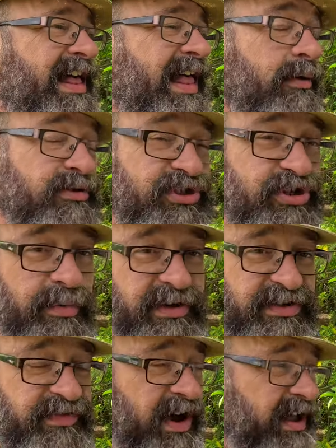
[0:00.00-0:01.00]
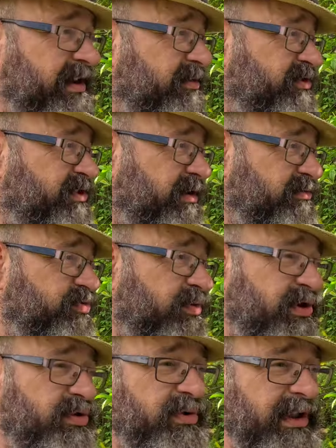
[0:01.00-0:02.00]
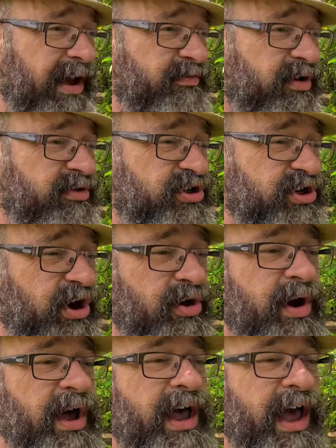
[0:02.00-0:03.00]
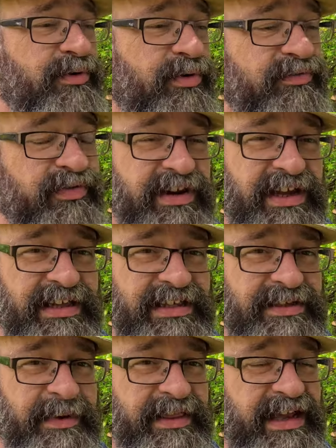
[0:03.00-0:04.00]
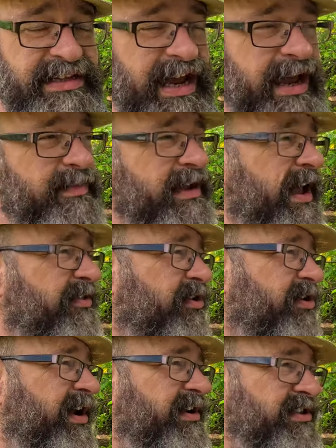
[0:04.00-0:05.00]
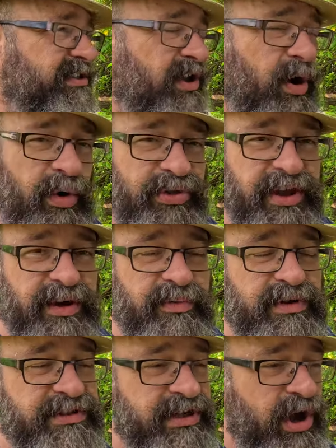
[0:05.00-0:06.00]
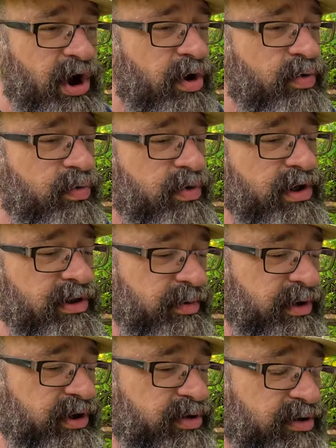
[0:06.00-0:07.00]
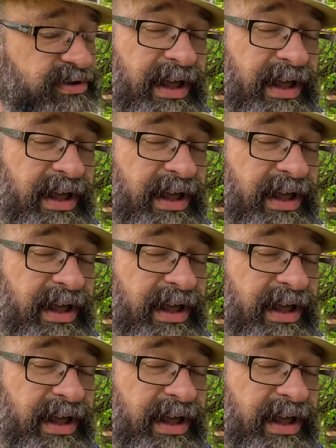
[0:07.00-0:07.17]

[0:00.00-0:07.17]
That was so much fun. It was really cool to have her on the show. And really fun to get to spend that time together. And just the whole thing was really, really cool.